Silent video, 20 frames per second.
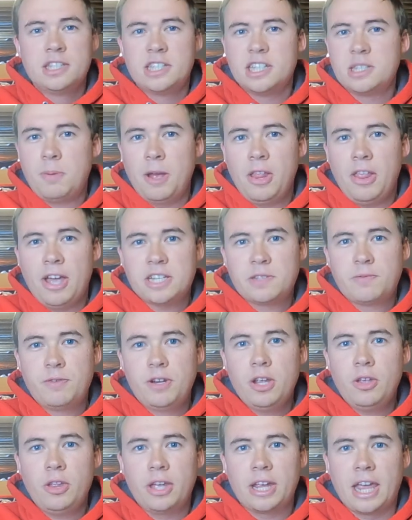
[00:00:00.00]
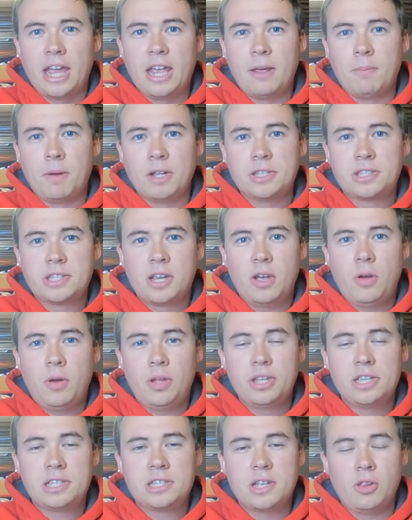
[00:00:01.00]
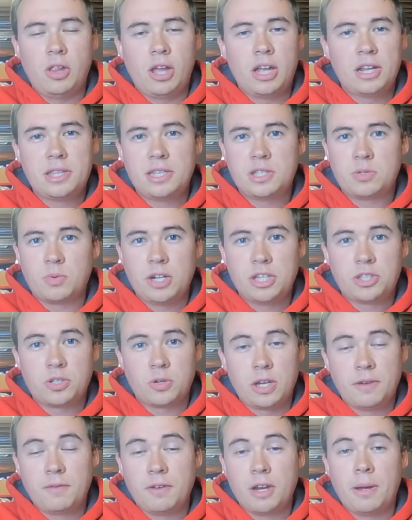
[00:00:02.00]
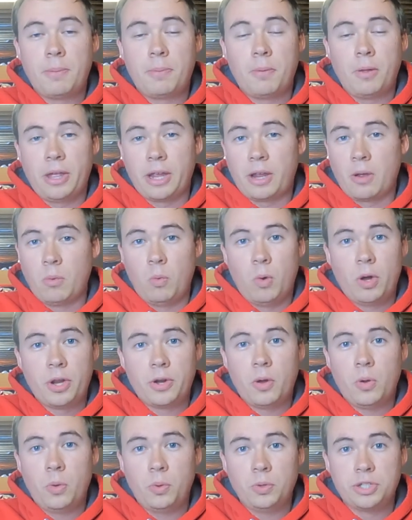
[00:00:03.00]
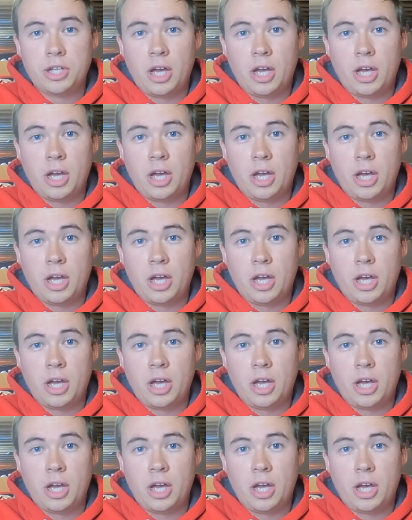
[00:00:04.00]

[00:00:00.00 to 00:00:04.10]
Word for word: Since my last video like 8 months ago on this, a lot of these rates are even up like $1 whole,